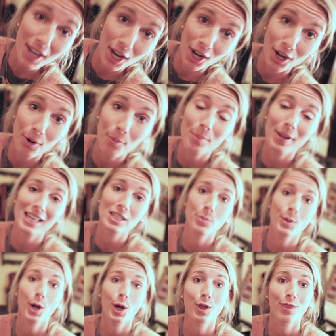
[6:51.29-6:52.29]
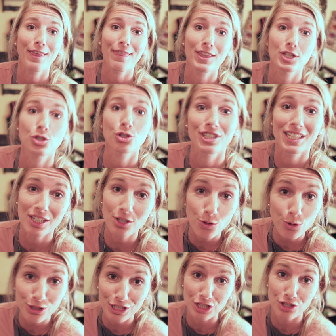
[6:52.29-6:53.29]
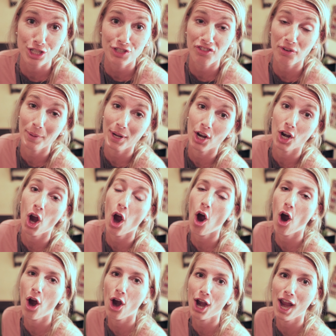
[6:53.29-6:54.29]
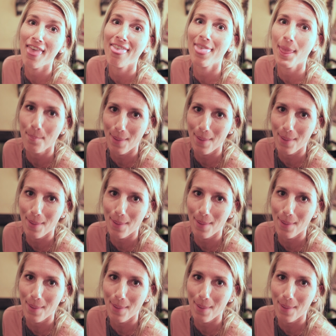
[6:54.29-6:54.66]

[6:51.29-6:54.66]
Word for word: here because we heard that the traditional dishes from here are the